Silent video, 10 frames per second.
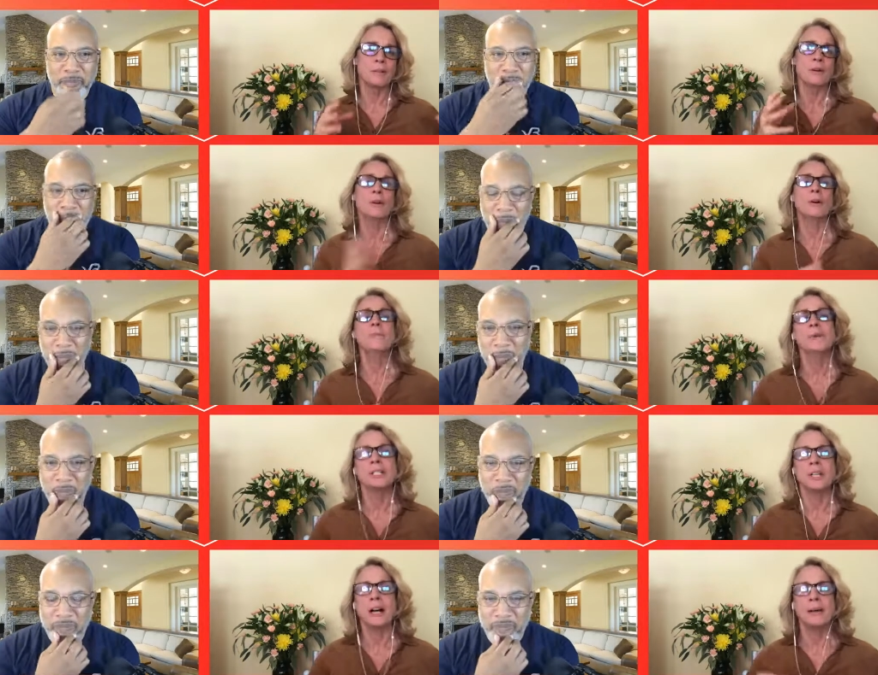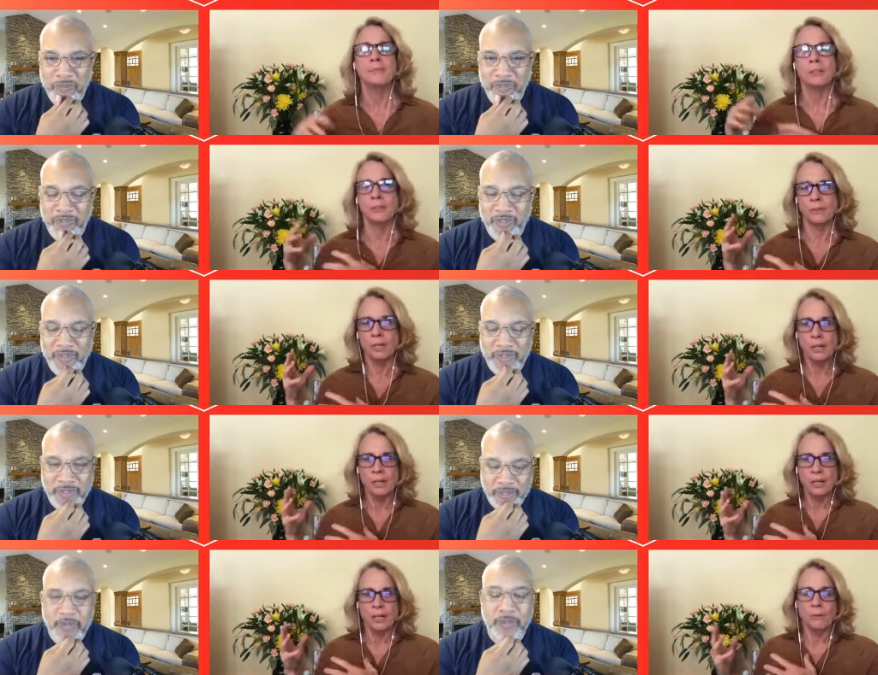Speaker 1: a corporate job to
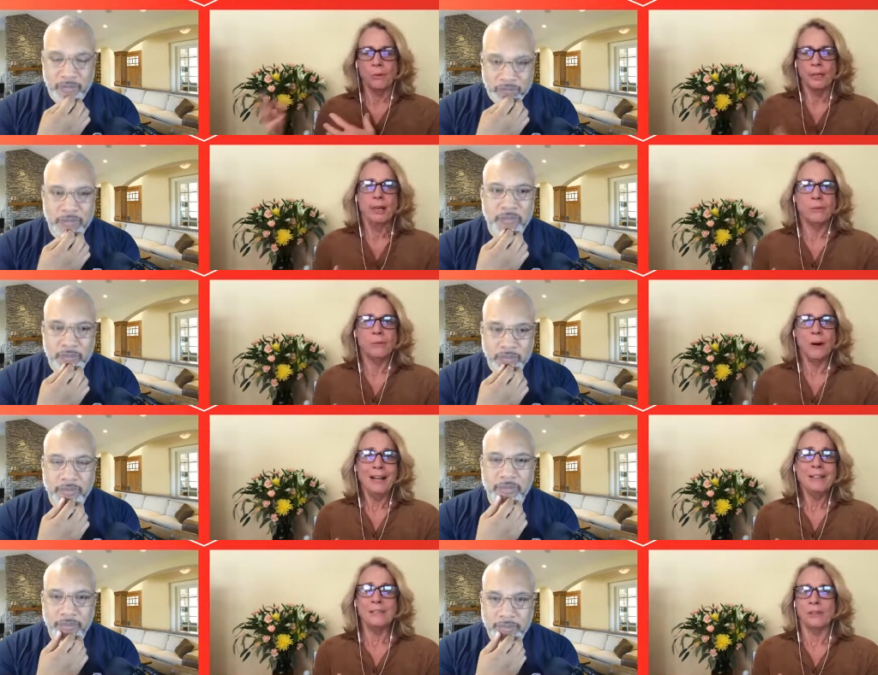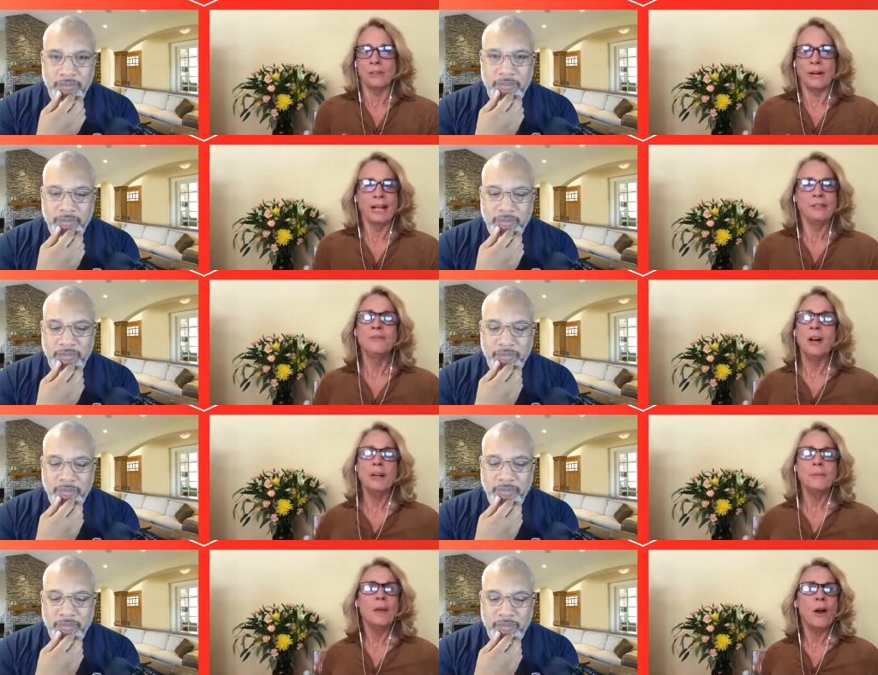what I want to do. And you've got
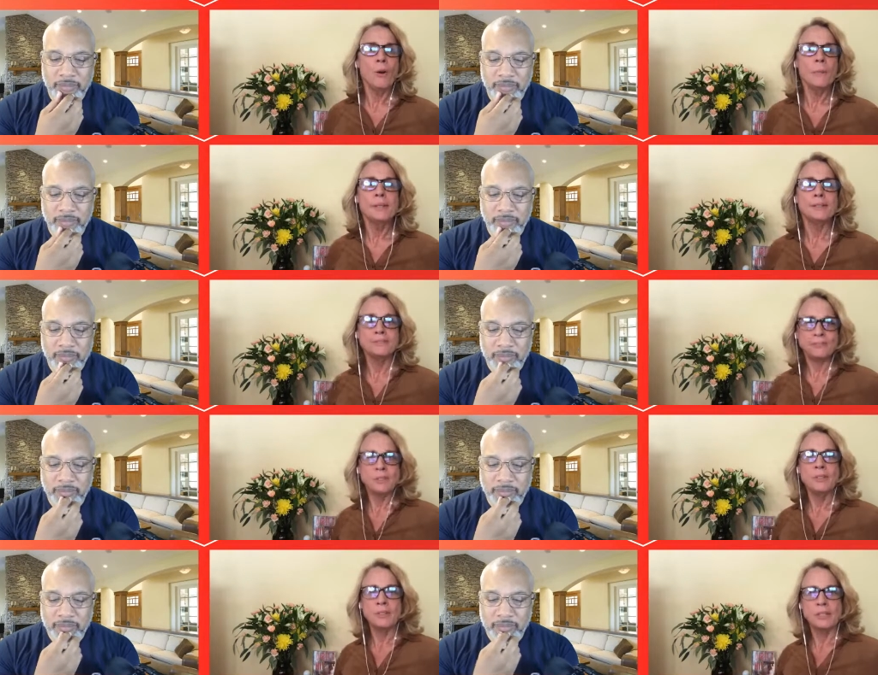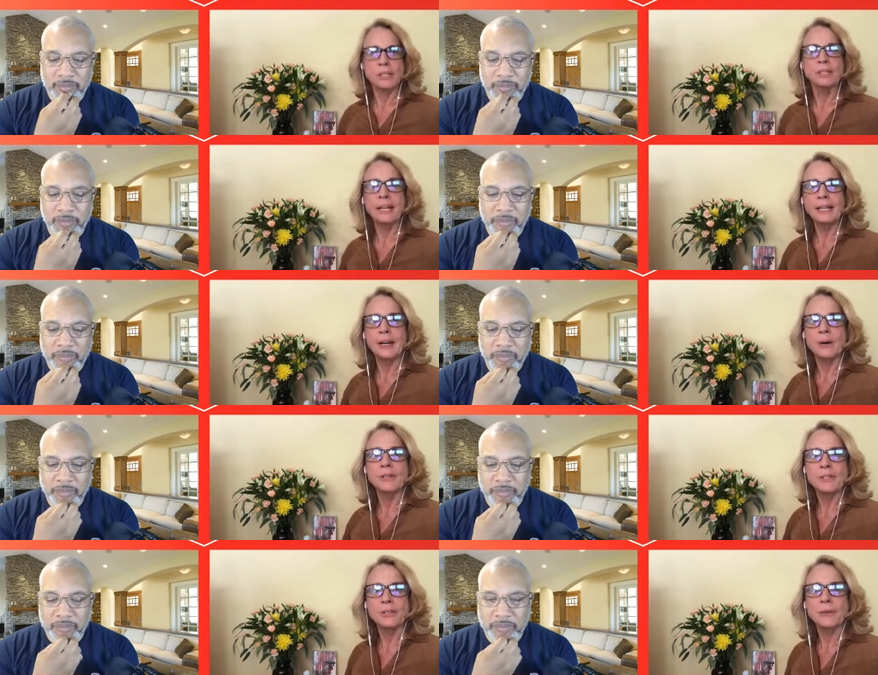to be open, you know, to the letting go
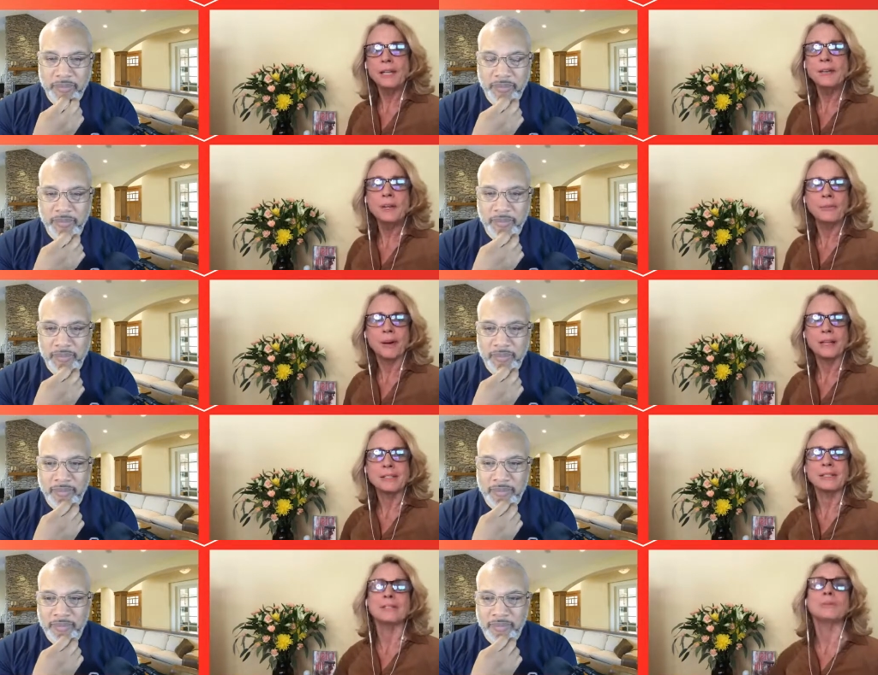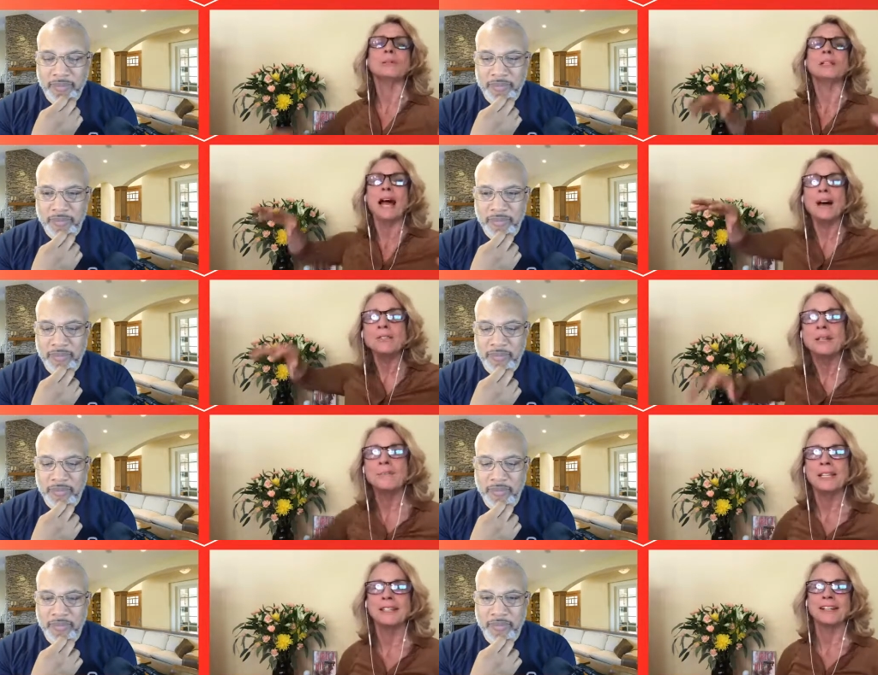and the surrendering process to allow
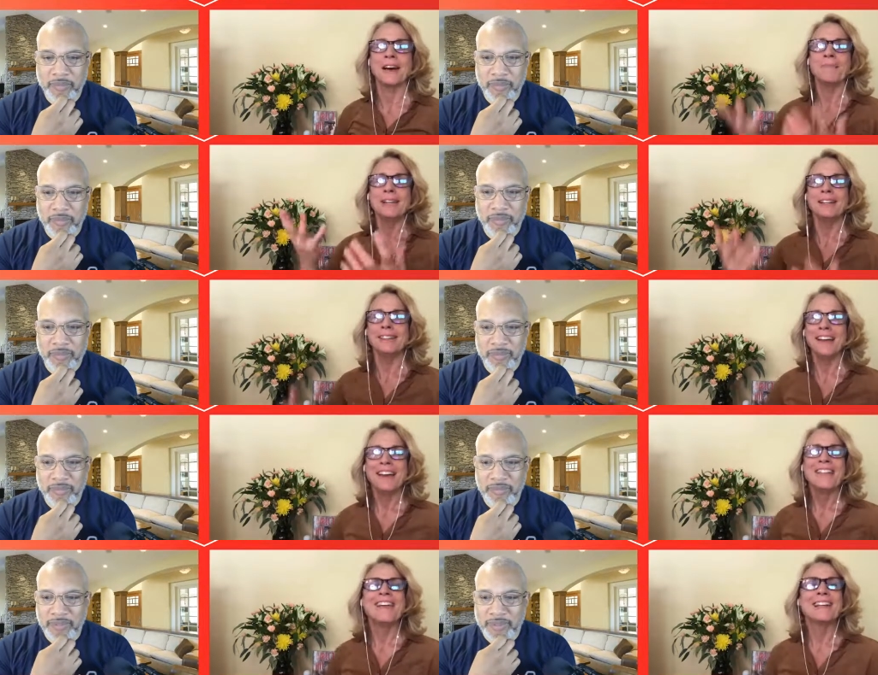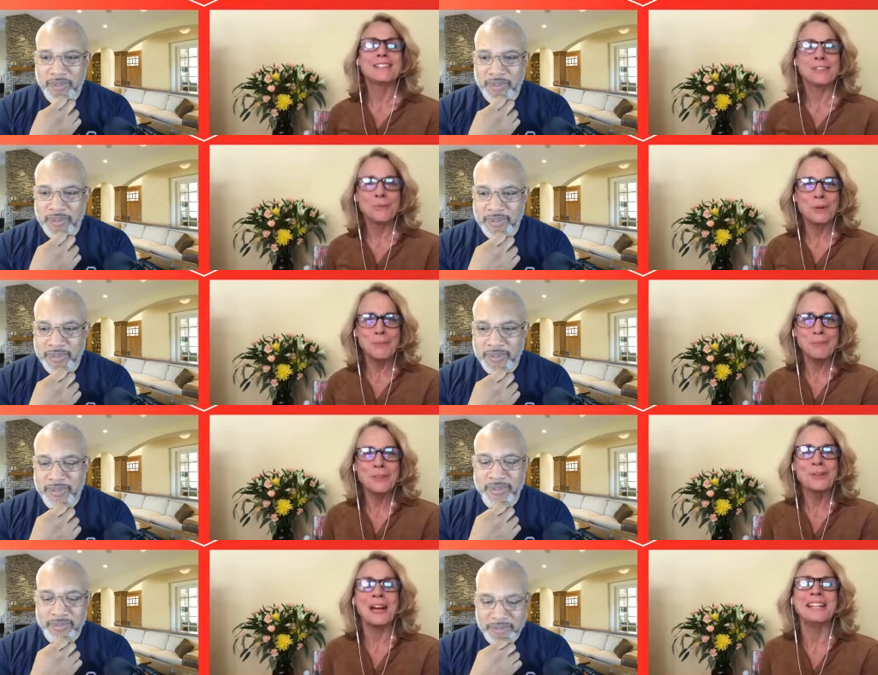something to come in that sweeps
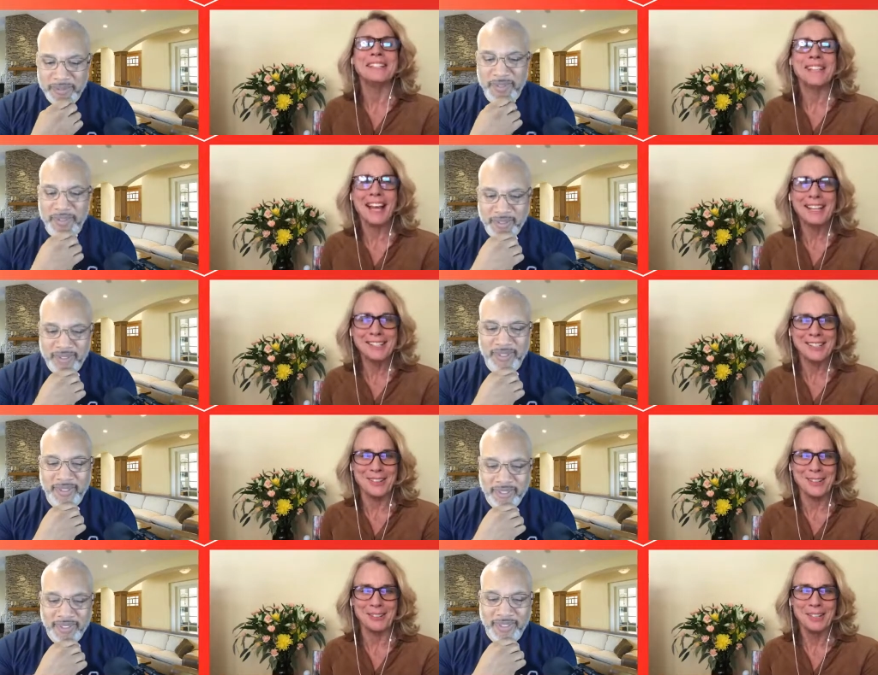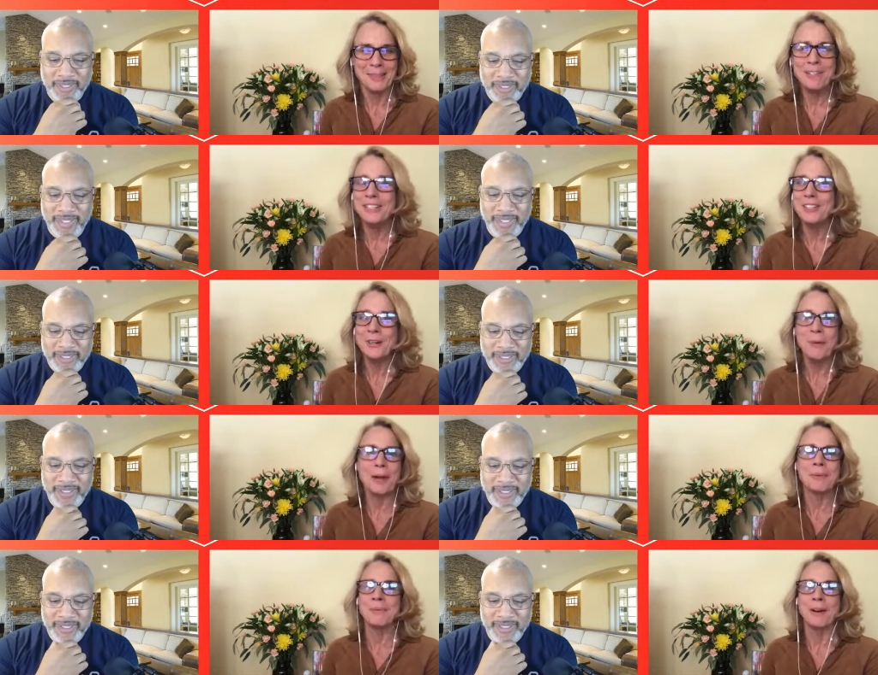you and takes you because you're
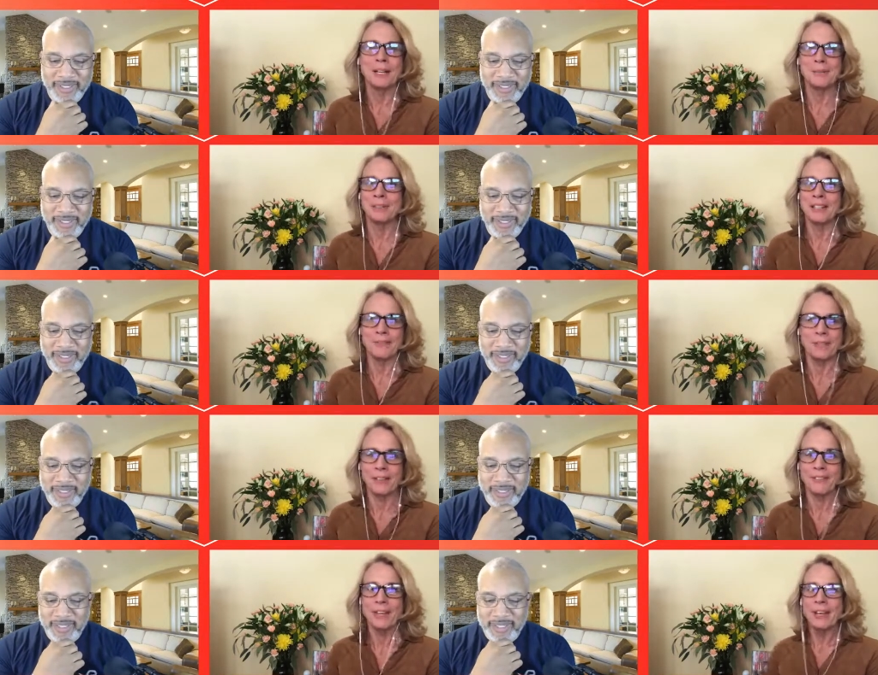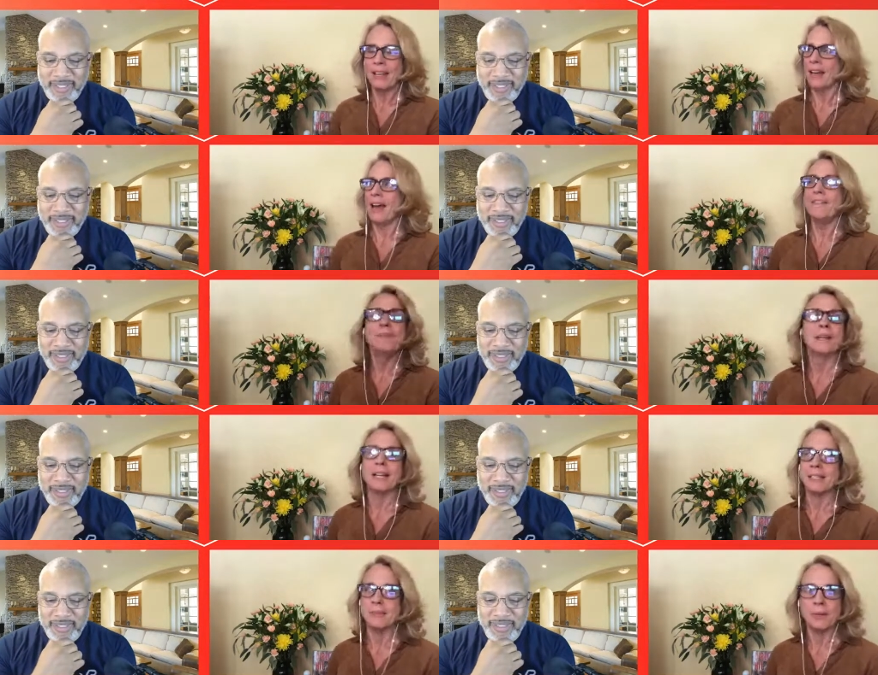ripe and ready. Believe me, if everybody
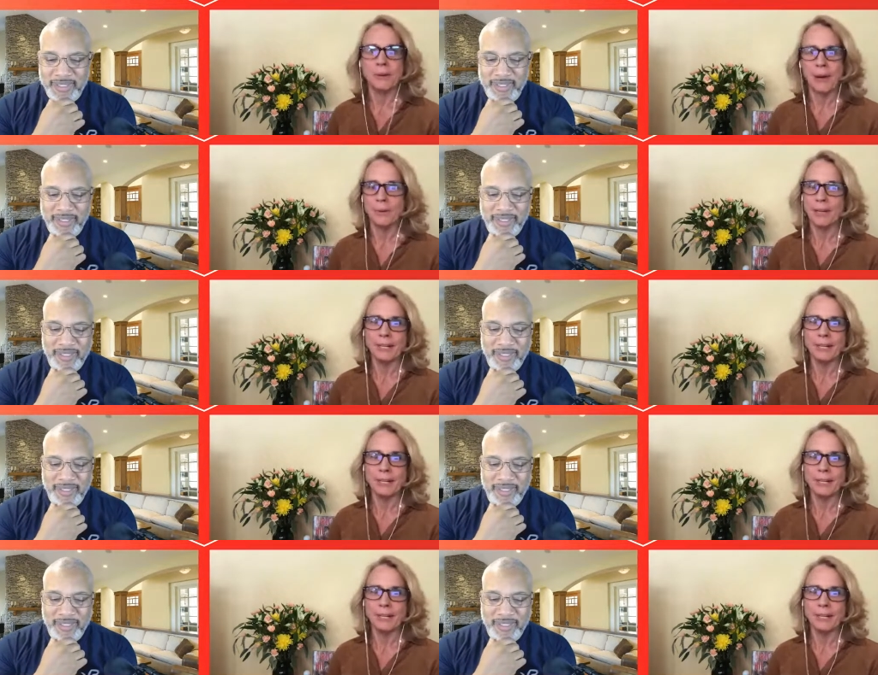has to be about ready